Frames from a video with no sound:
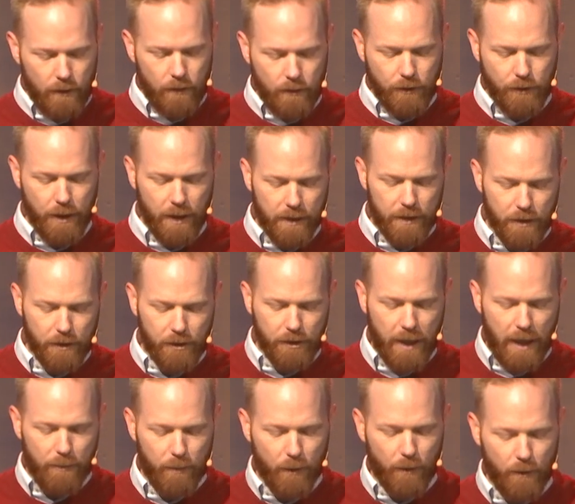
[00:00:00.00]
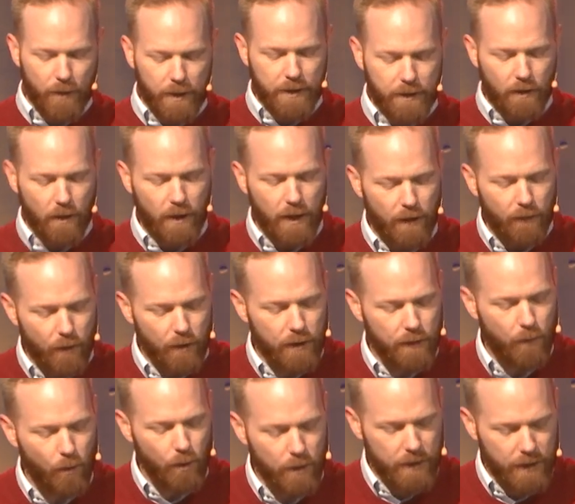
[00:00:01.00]
Genesis chapter 3, starting at verse
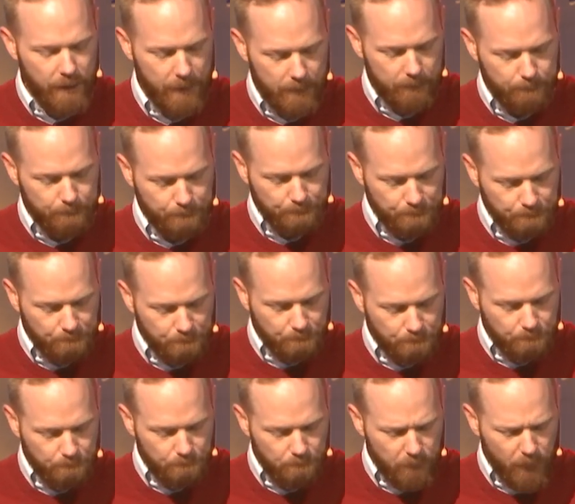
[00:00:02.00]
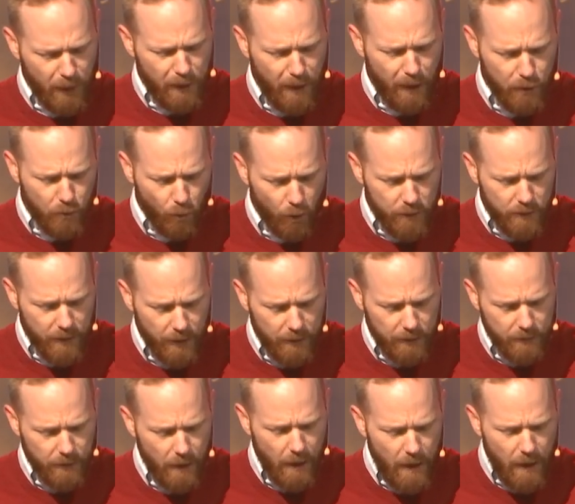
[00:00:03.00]
14. God's Word
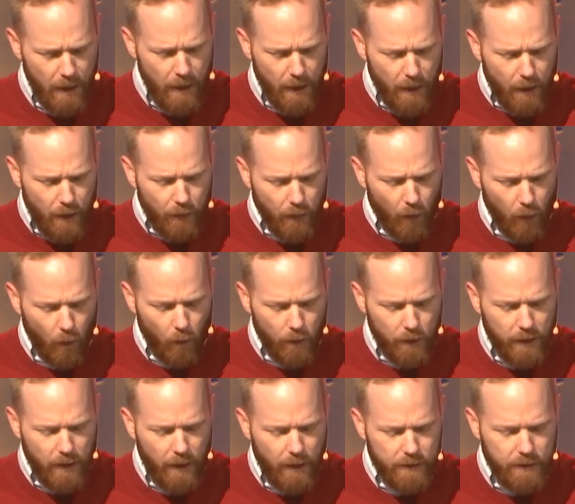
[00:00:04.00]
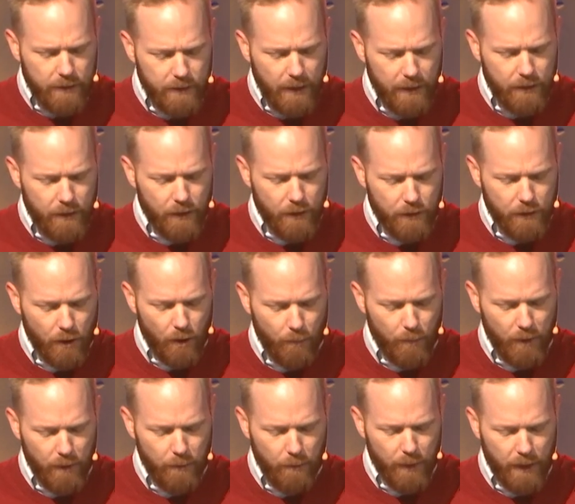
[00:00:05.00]
says, "The Lord God said to the
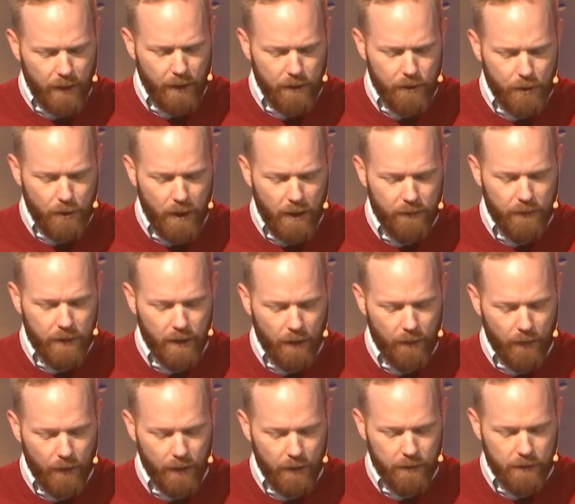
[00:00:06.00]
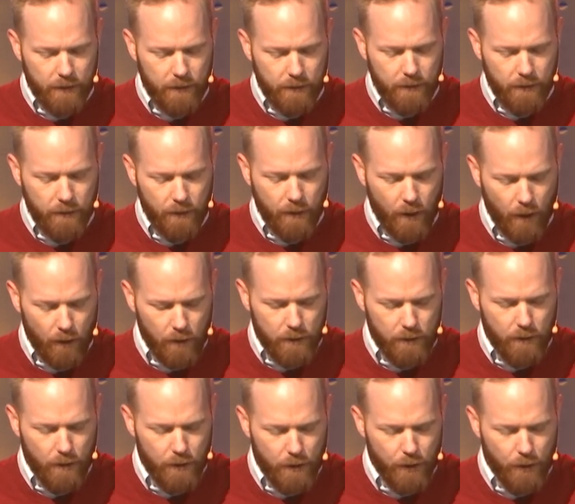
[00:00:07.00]
serpent, 'Because you have done this,
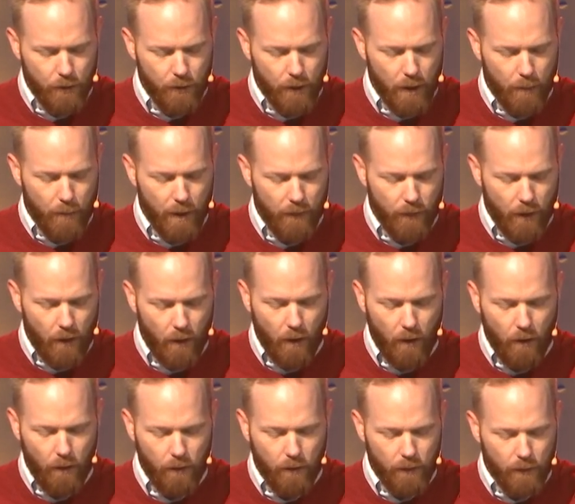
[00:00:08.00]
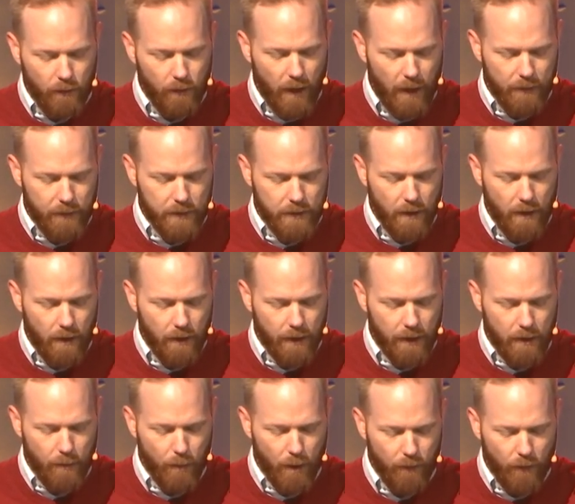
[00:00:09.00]
cursed are you above all livestock
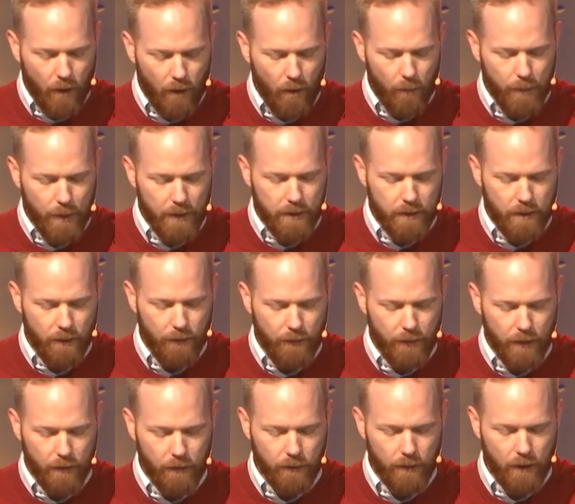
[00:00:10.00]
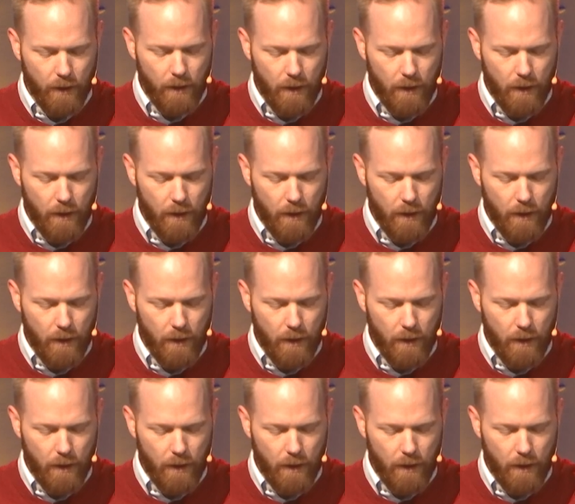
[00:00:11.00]
and above all beasts of the field.